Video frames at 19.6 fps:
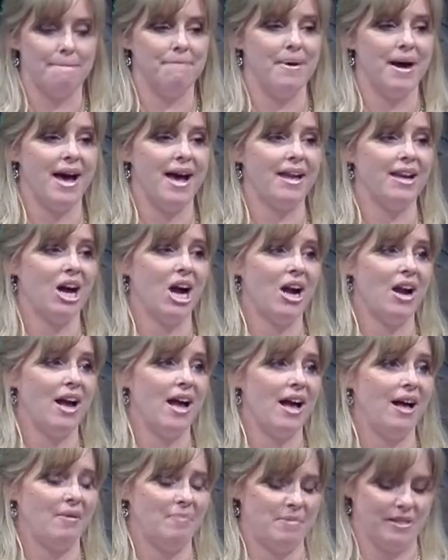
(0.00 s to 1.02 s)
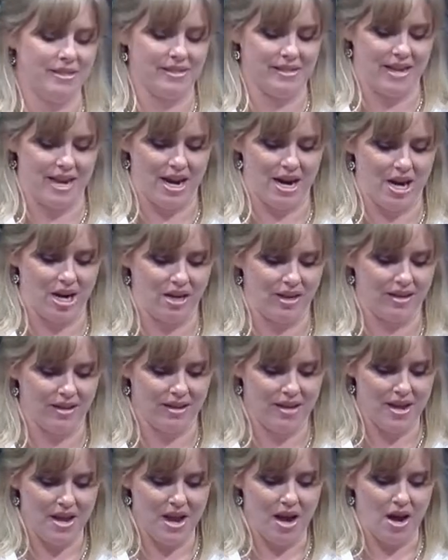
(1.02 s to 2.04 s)
but our help is near.
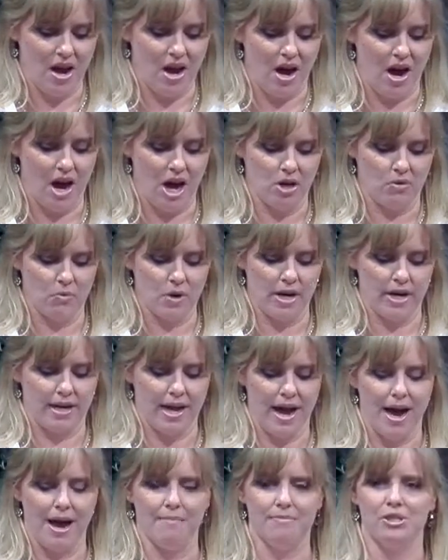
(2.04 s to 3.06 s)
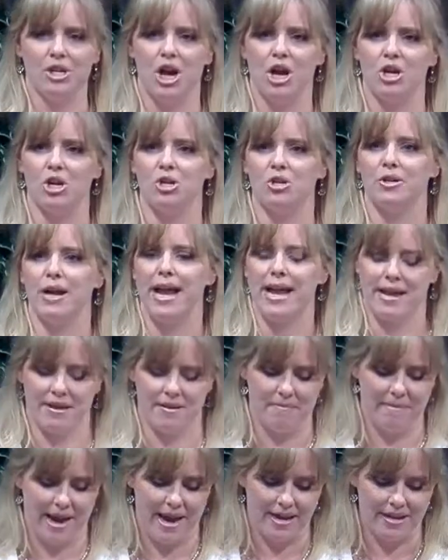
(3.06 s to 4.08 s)
Yes. Onward comes our great
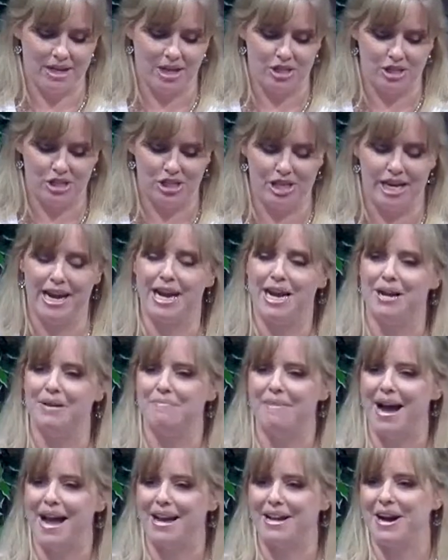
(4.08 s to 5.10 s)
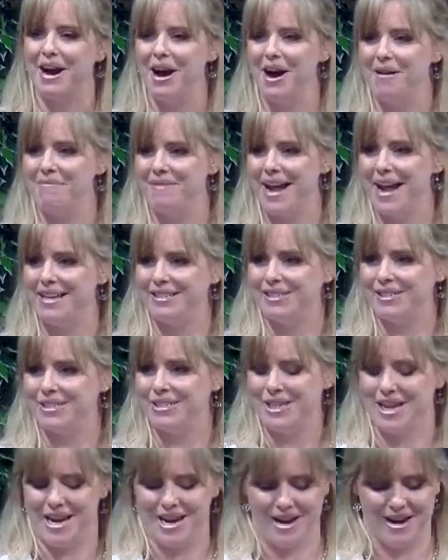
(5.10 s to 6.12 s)
commander, cheer my
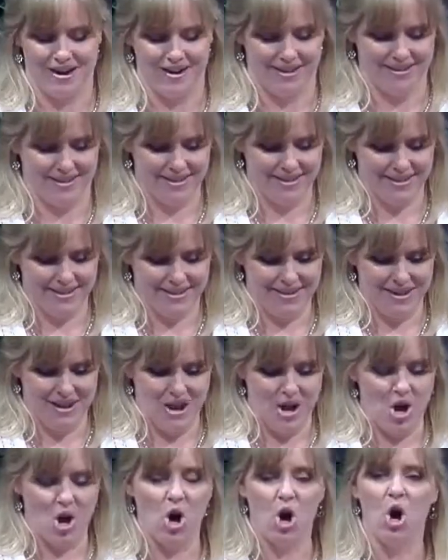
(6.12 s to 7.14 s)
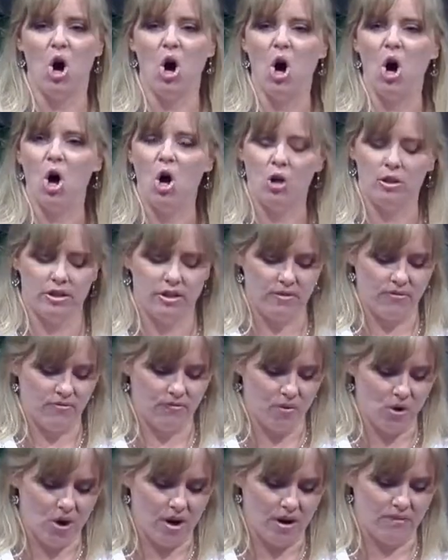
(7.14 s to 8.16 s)
comrades, cheer. Hold the
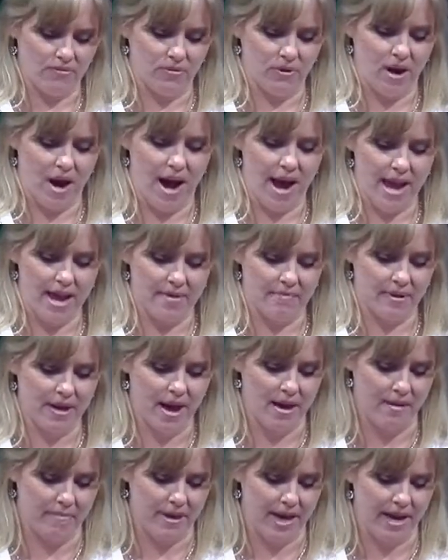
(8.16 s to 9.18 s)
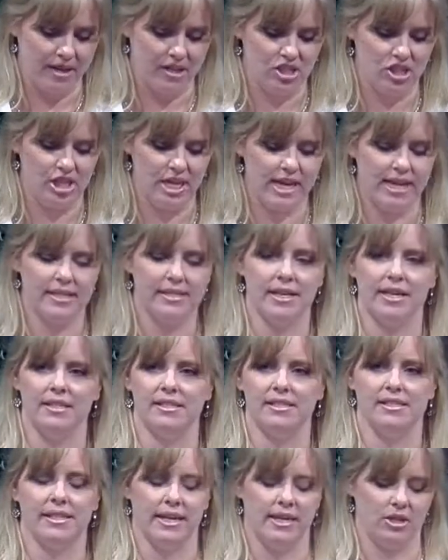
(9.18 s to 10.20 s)
fort, for I am coming, Jesus
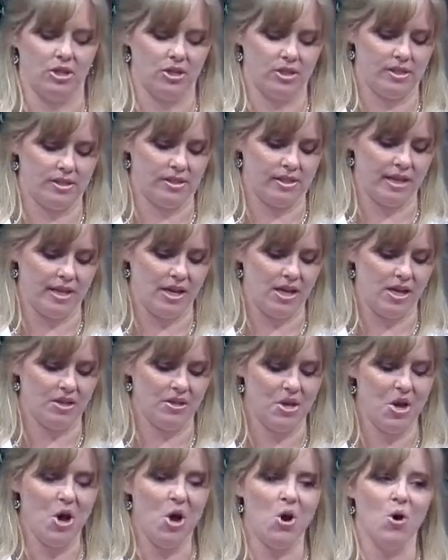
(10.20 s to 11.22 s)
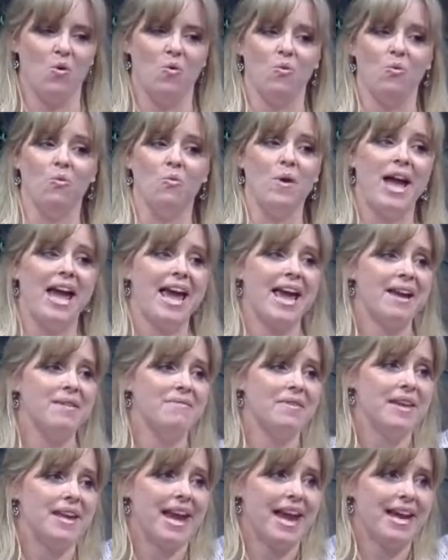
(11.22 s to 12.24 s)
signal still. Wave
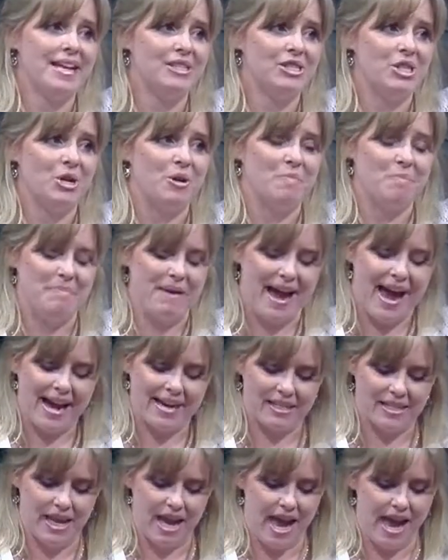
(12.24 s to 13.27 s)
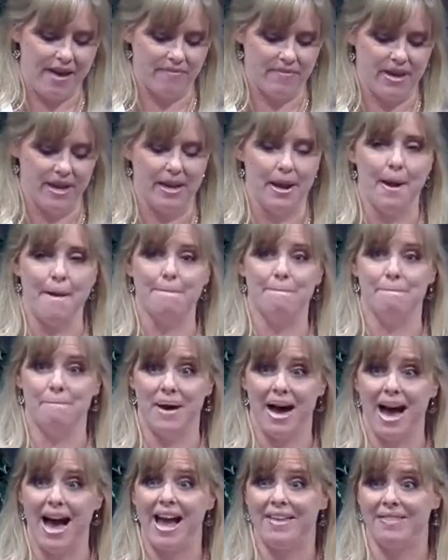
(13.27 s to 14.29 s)
the answer back to heaven,
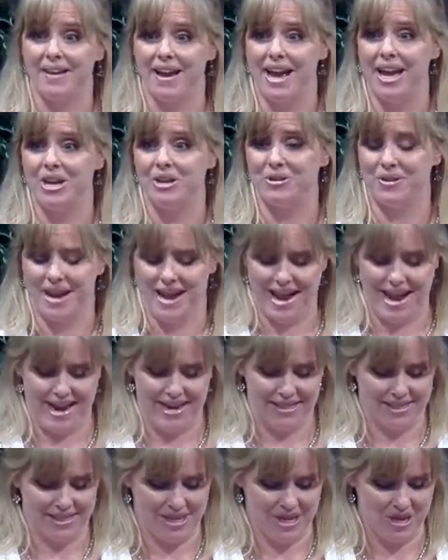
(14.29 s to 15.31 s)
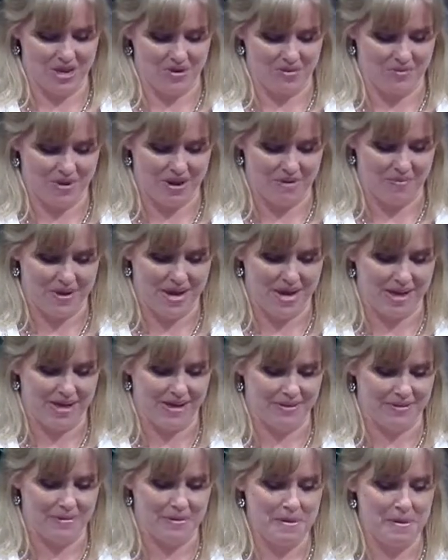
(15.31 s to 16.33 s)
by thy grace we
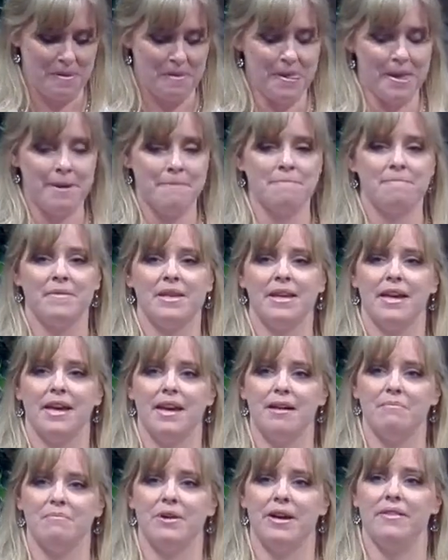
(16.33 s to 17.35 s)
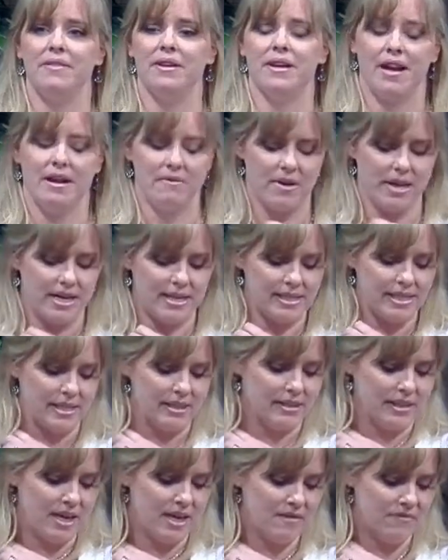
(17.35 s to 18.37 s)
will. And brethren, I wanted
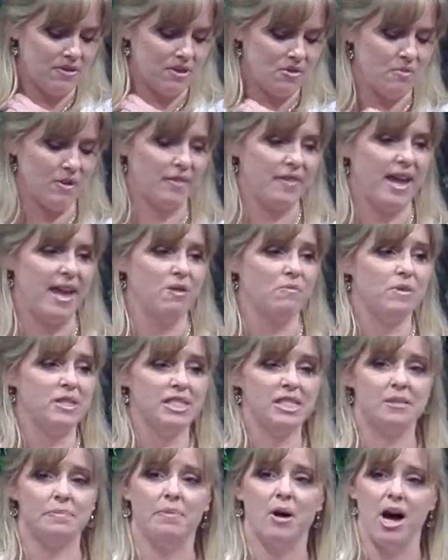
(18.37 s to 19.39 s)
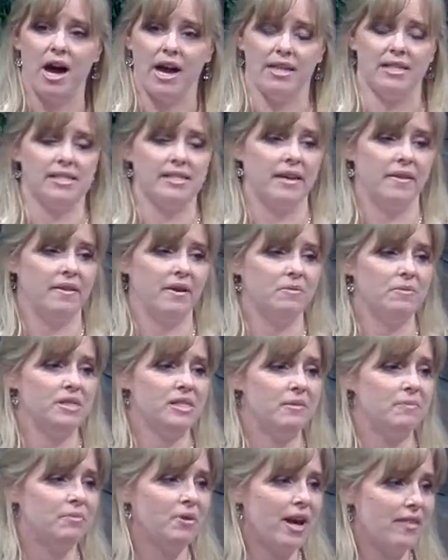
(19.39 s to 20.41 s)
to leave you with a response. Now, there
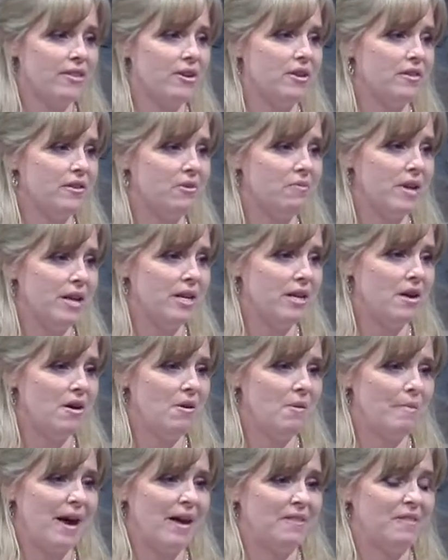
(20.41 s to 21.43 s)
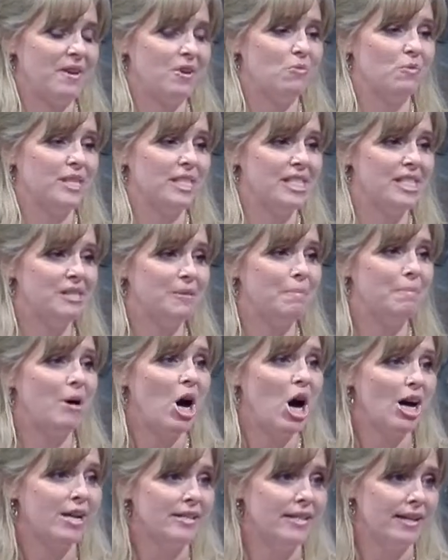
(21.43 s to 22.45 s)
was a brother that we know about that
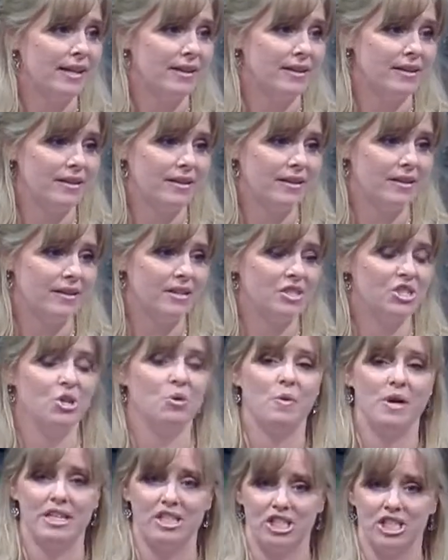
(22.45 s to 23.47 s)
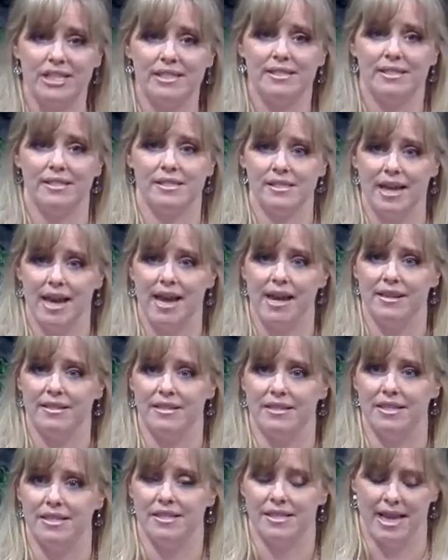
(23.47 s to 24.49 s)
responded to what Jesus said
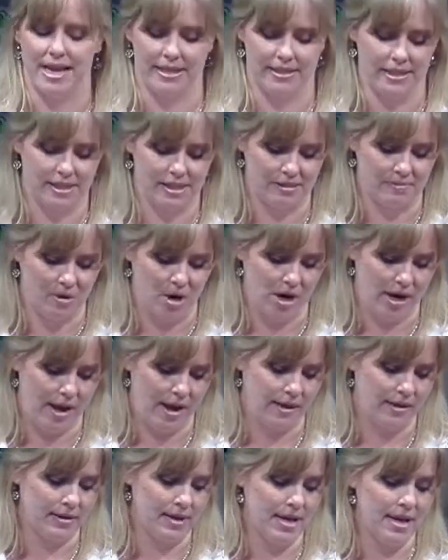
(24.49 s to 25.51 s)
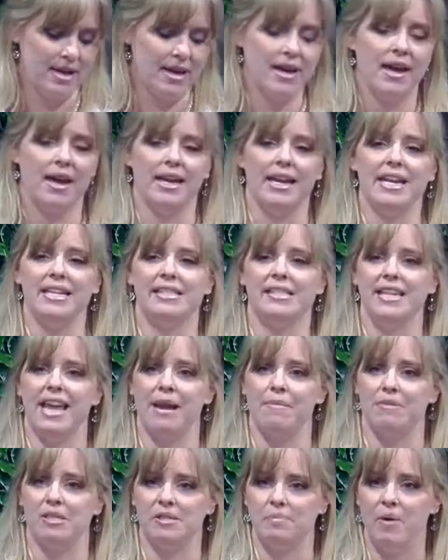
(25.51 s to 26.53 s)
to the saints at Smyrna, and his
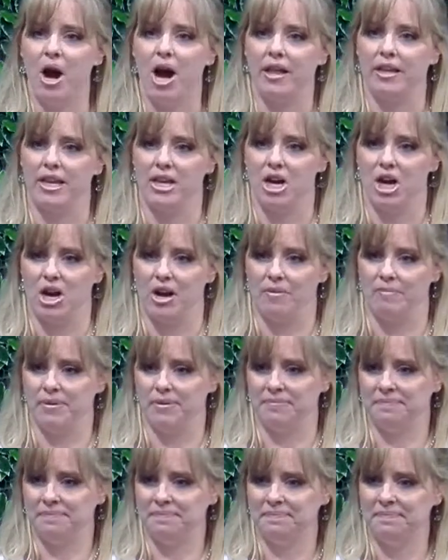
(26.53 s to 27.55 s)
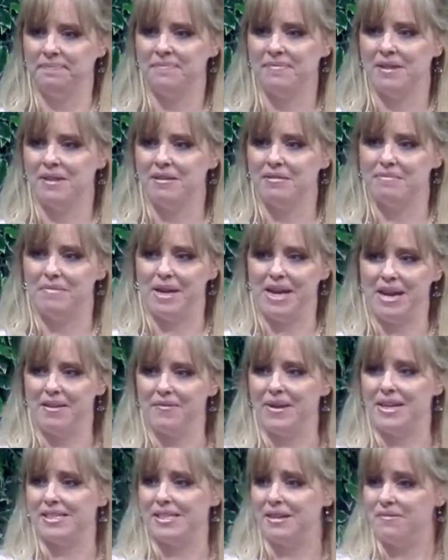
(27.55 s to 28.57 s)
name was Polycarp. Many
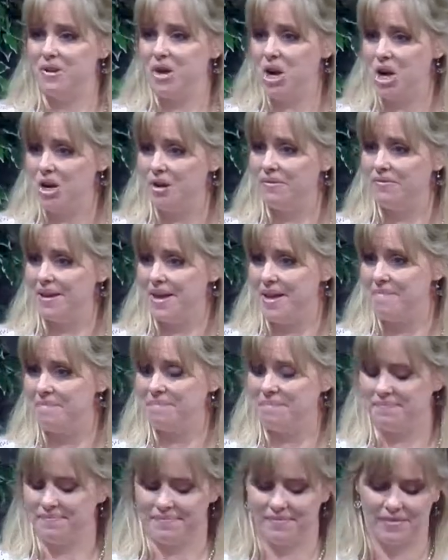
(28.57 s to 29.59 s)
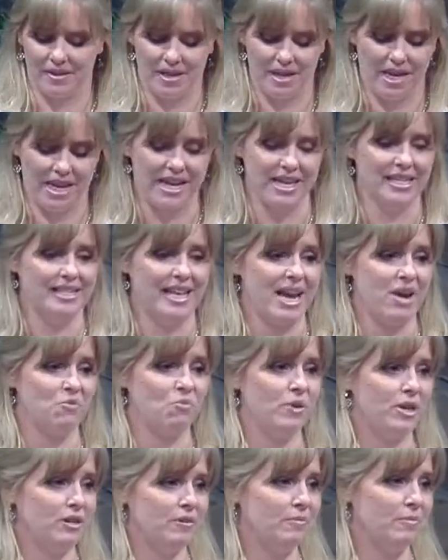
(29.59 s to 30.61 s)
of us have heard of him. He is a
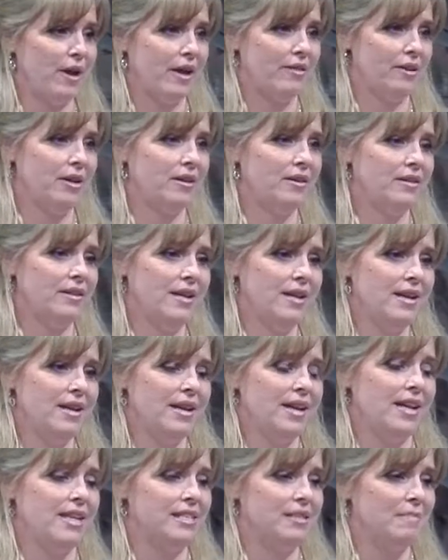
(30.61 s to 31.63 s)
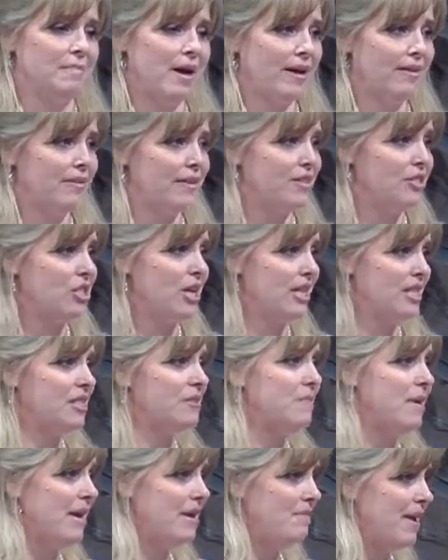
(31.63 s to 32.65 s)
real brother. He's among the
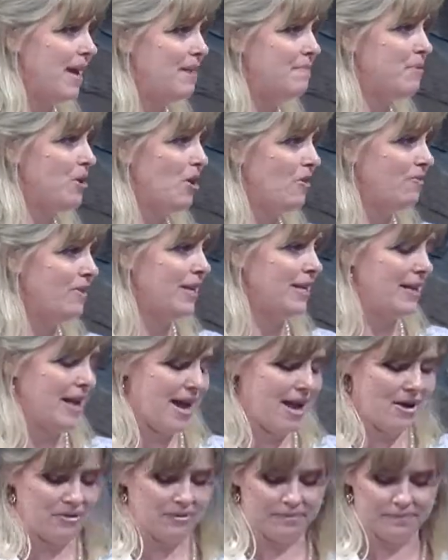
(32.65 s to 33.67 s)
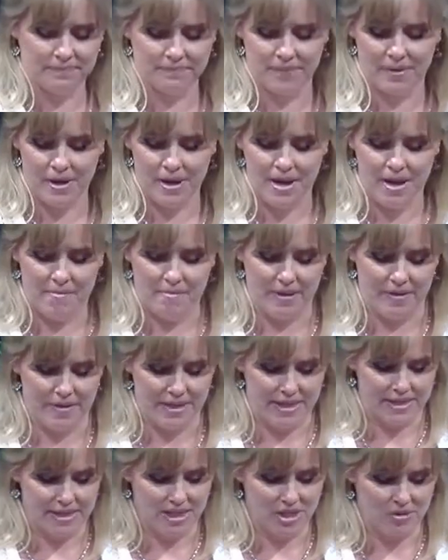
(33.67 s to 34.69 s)
just men made perfect now. But
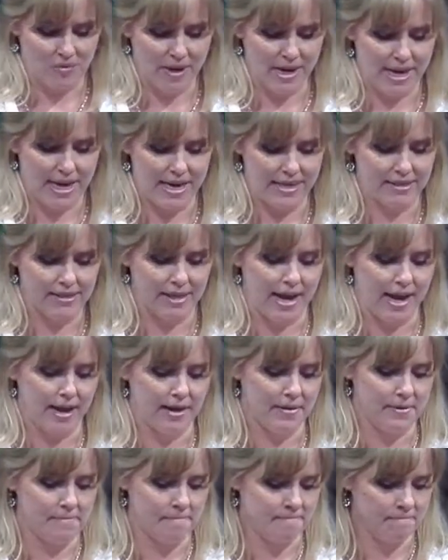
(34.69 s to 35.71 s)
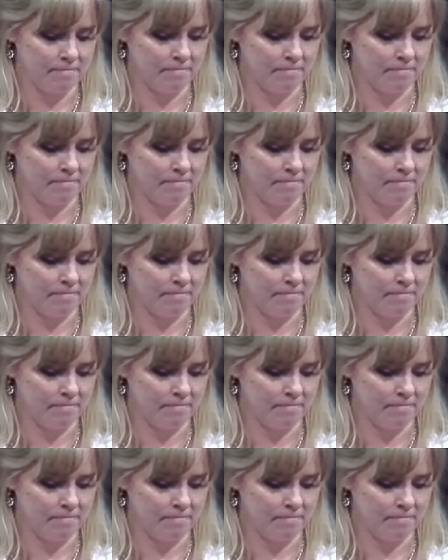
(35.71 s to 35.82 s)
this is what he said